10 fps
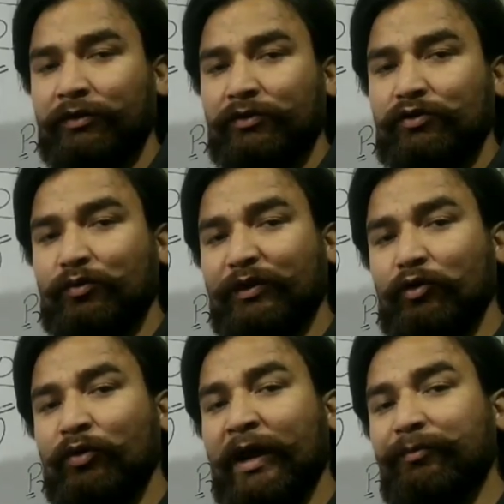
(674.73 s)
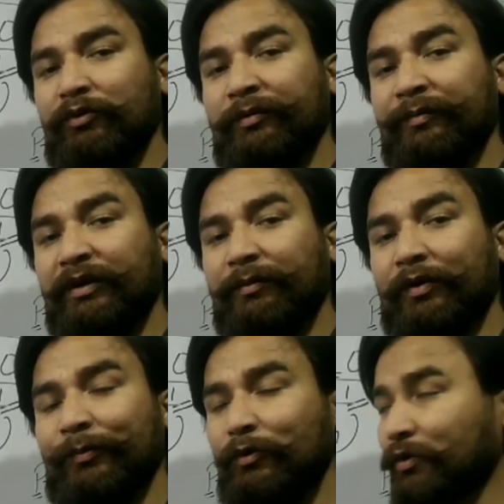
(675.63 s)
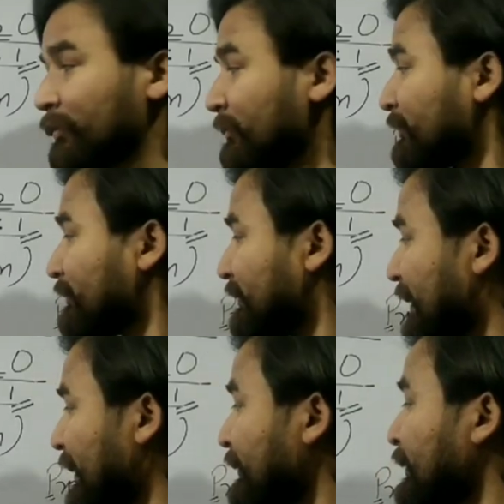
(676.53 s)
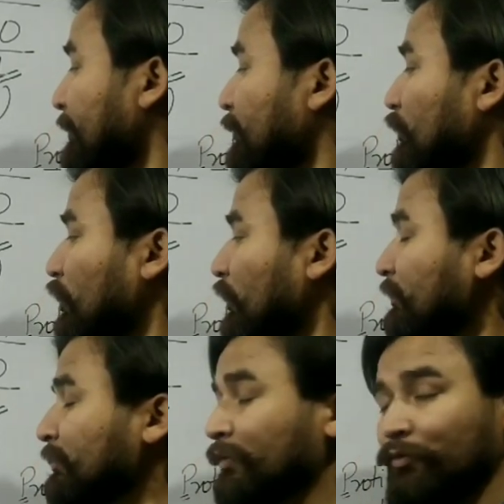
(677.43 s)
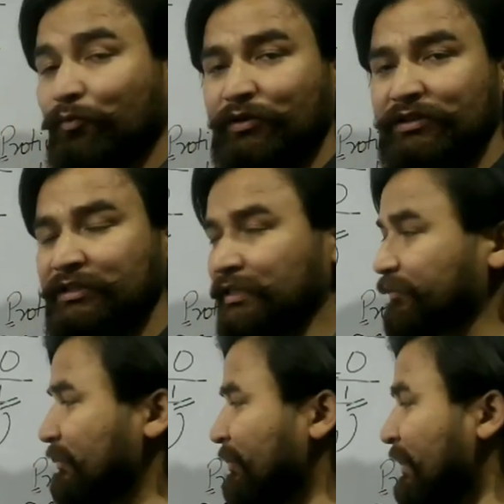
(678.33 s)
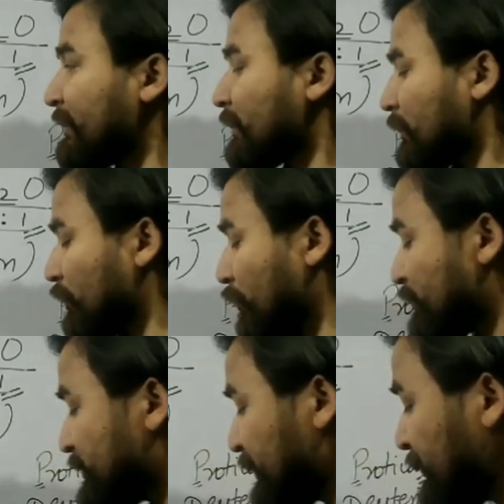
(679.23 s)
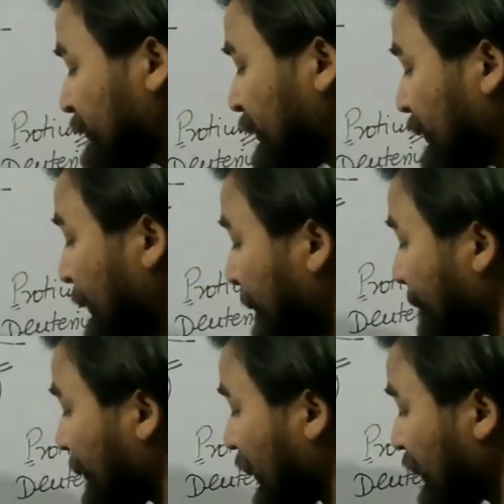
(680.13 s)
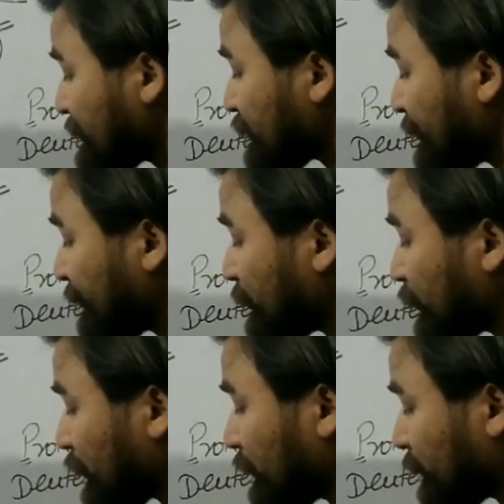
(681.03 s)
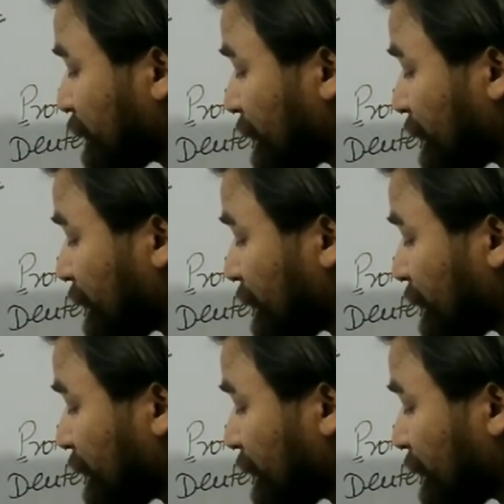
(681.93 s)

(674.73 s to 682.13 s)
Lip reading: So what do we have to remember about proton? That proton was discovered by Goldstein. Mass of proton